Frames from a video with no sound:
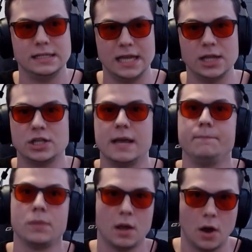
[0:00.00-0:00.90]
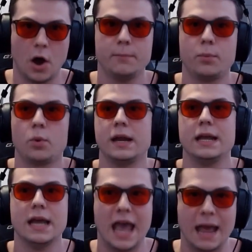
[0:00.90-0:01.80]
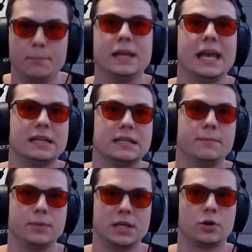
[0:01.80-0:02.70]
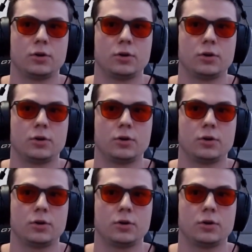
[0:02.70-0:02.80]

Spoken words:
Teach them onboarding and begin to